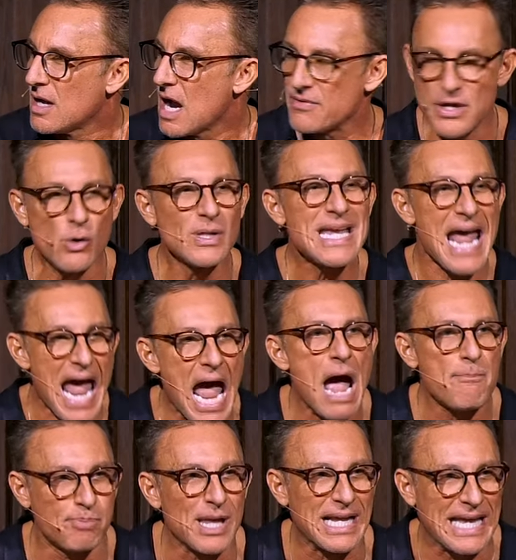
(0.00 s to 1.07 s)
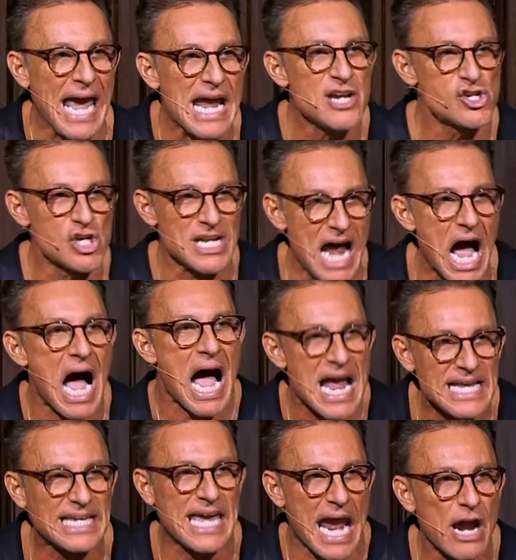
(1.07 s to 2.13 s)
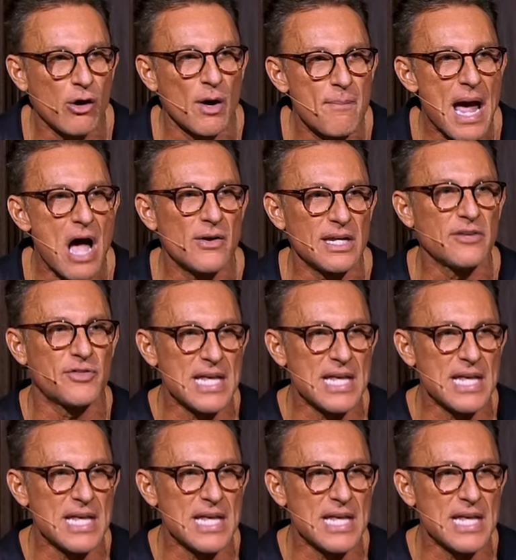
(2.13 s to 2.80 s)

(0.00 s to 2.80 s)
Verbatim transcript: Uh, the only application I care about is